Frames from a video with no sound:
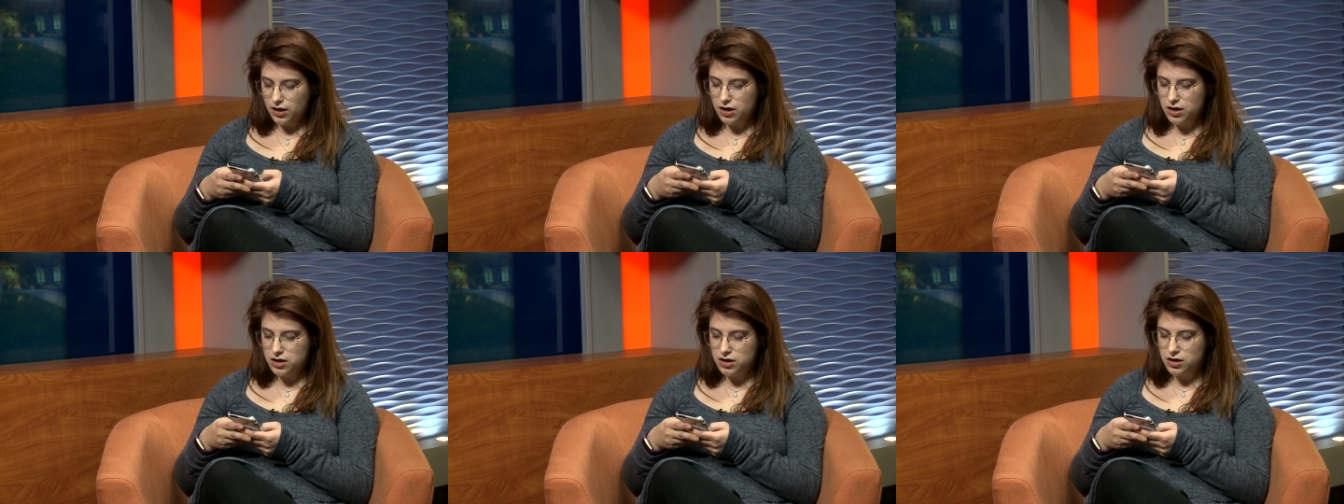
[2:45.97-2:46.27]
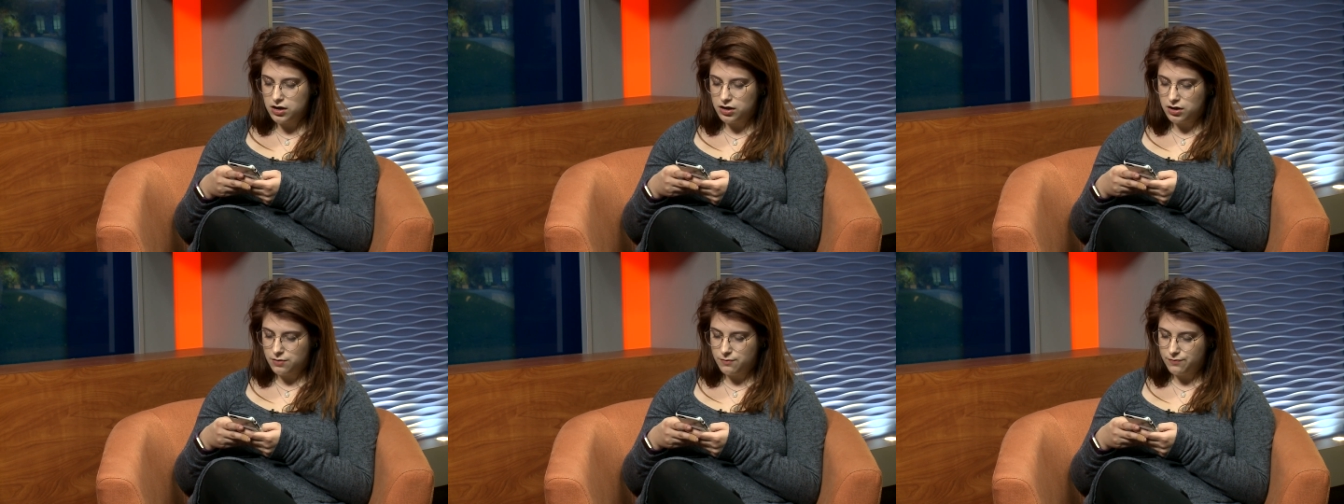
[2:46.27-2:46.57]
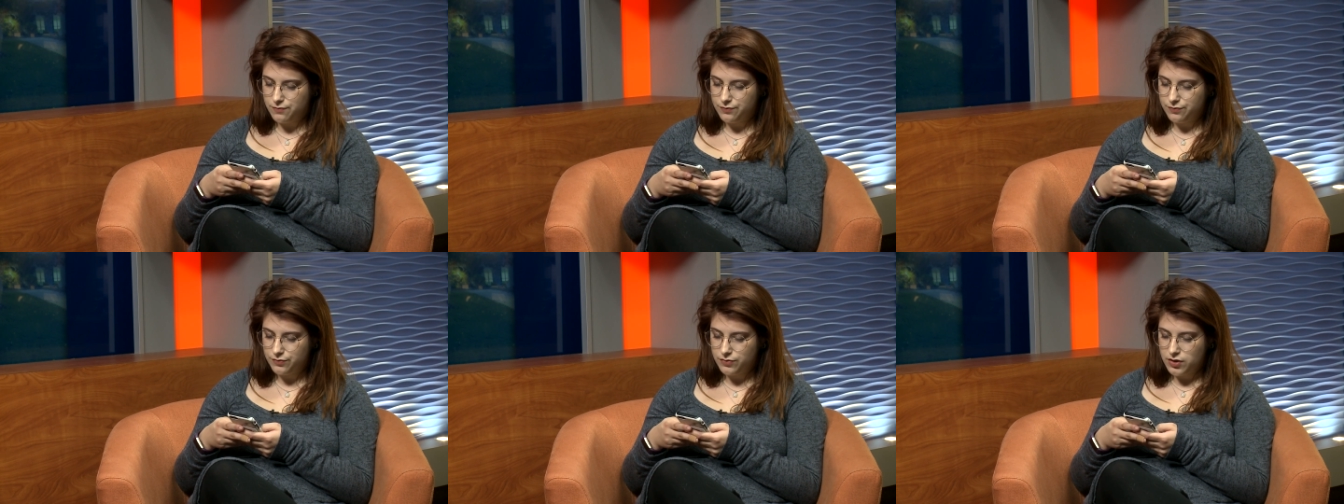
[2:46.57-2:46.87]

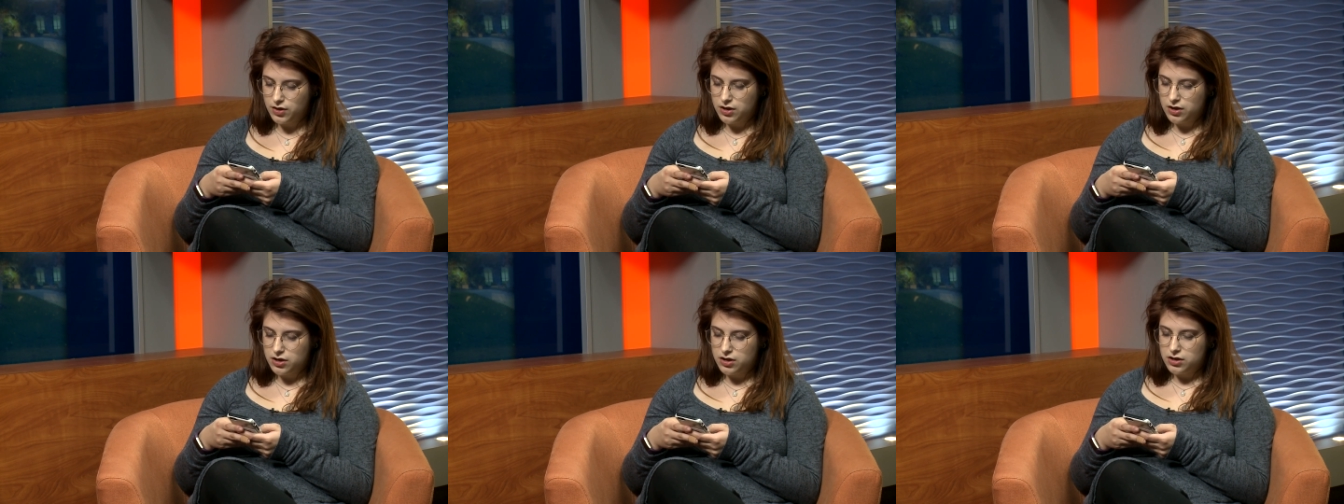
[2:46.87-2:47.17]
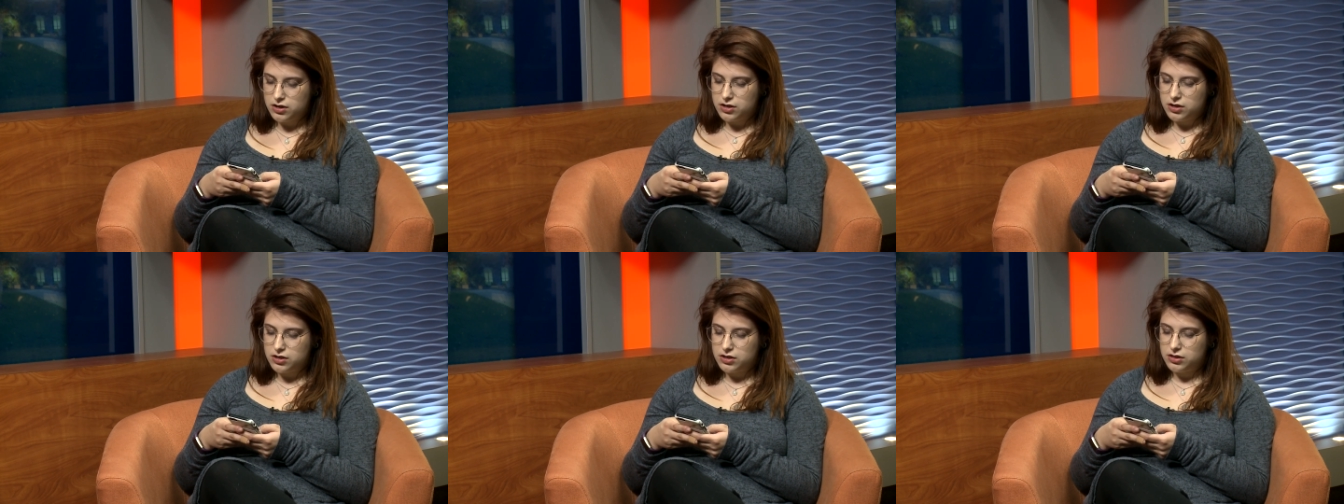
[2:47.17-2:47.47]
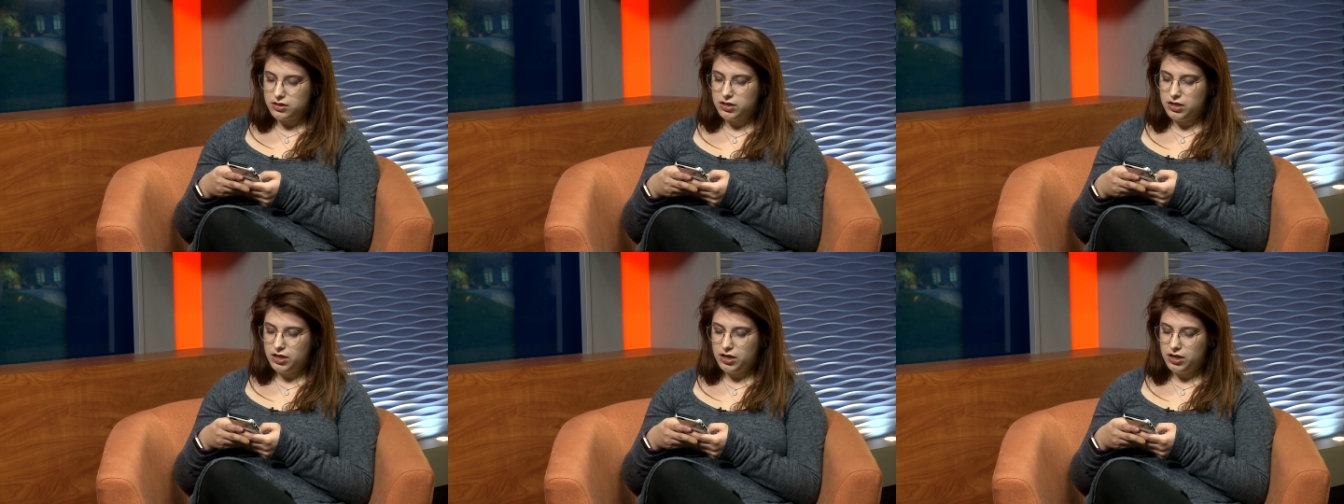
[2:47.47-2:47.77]
Um,
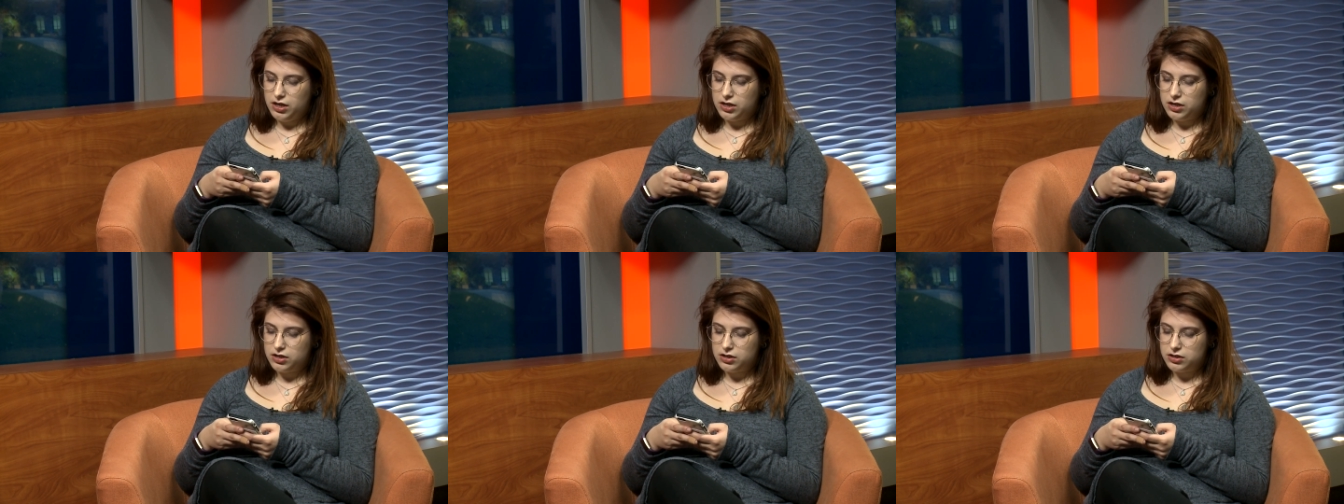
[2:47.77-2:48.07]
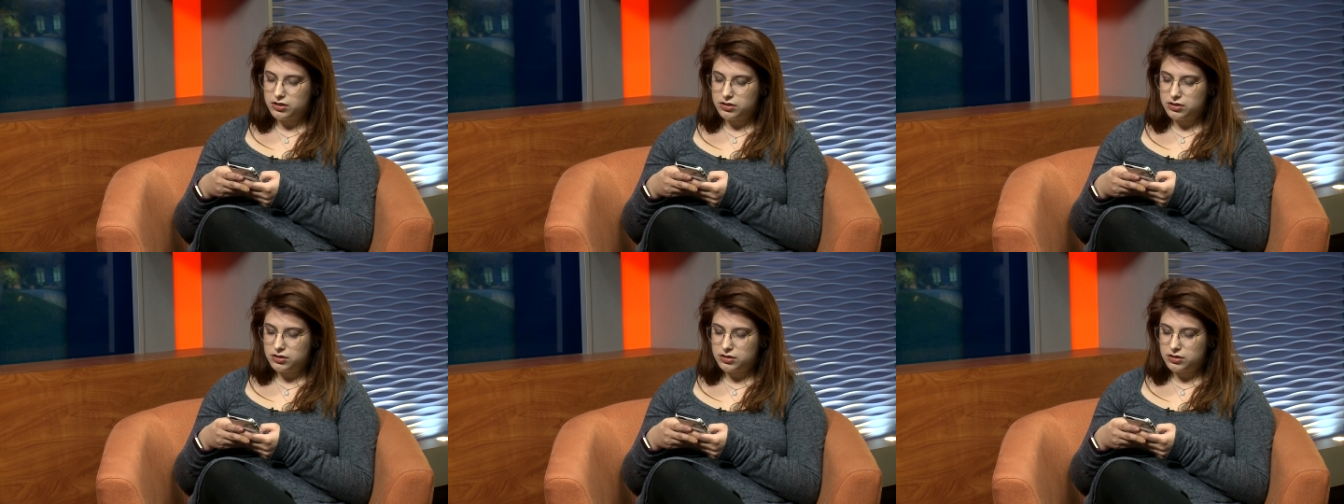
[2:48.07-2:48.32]
the